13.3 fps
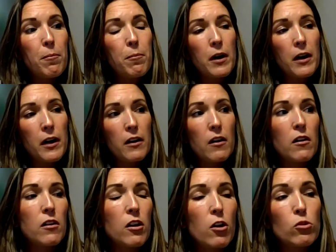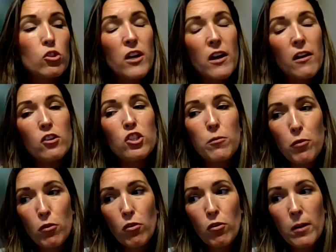but challenging
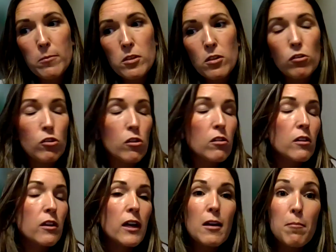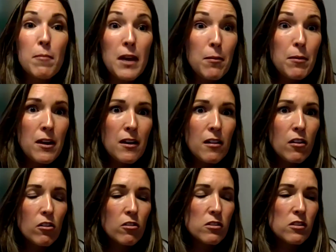programs that look like maybe
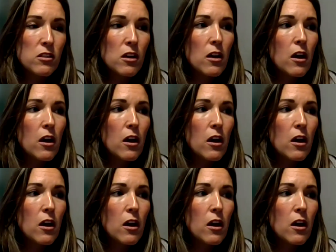there's